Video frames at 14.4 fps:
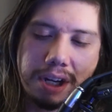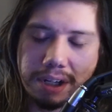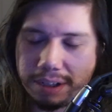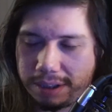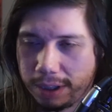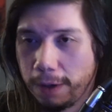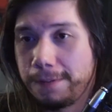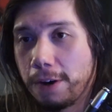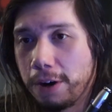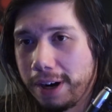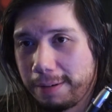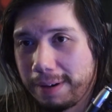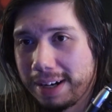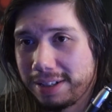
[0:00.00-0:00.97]
so far
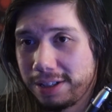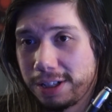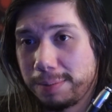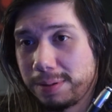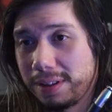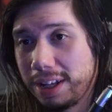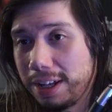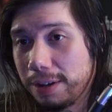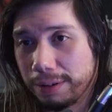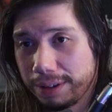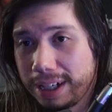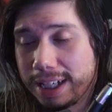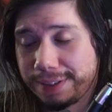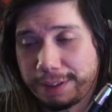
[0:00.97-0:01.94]
anyways. In terms of the
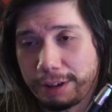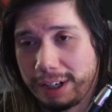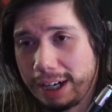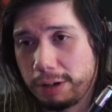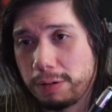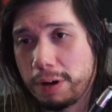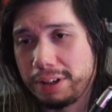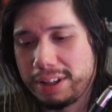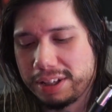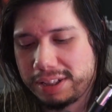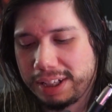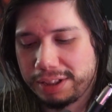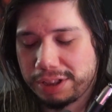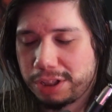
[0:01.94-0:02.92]
hilt, it is very high quality.
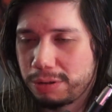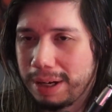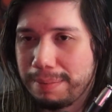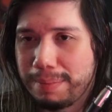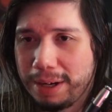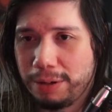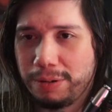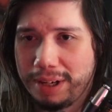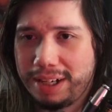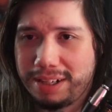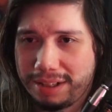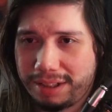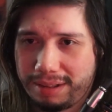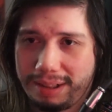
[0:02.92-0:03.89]
This thing is straight metal,
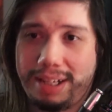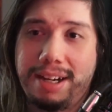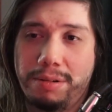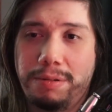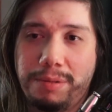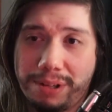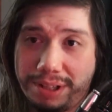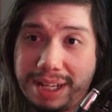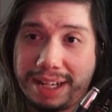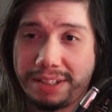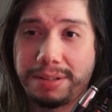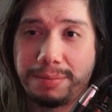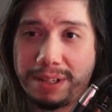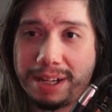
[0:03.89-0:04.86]
and it'll
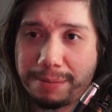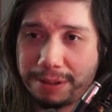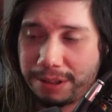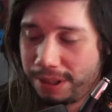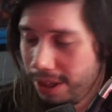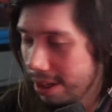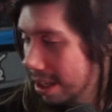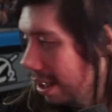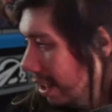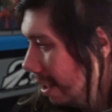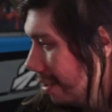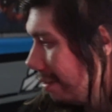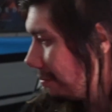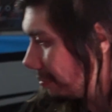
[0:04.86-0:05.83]
withtake some damage.
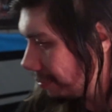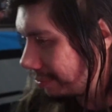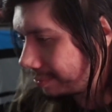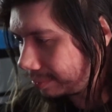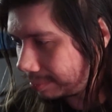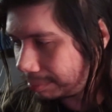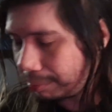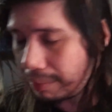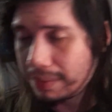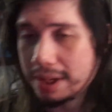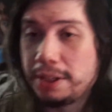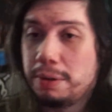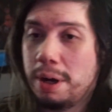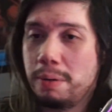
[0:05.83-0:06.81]

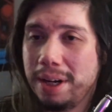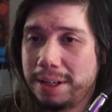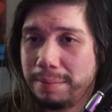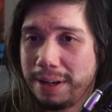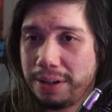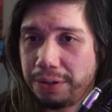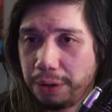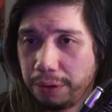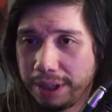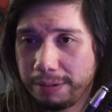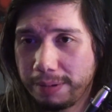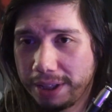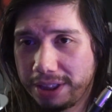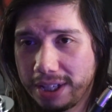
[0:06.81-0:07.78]
Do I recommend
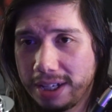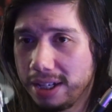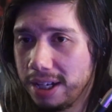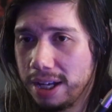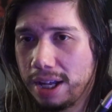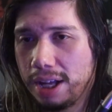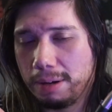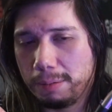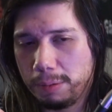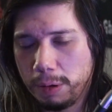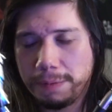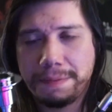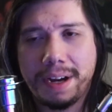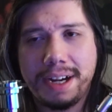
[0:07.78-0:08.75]
dueling with it?
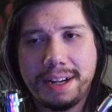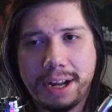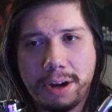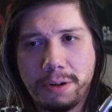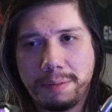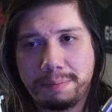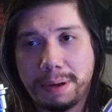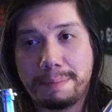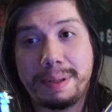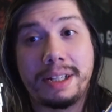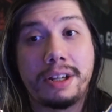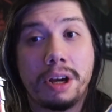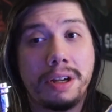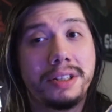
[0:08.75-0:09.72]
We'll find out, but
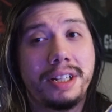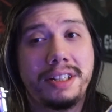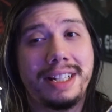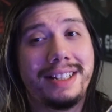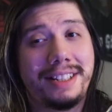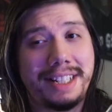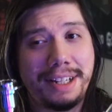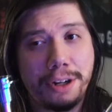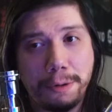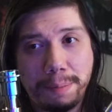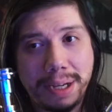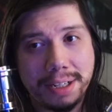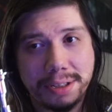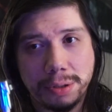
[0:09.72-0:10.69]
because it's a
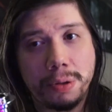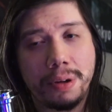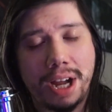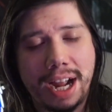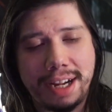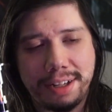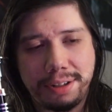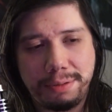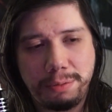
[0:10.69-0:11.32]
Xenopixel, I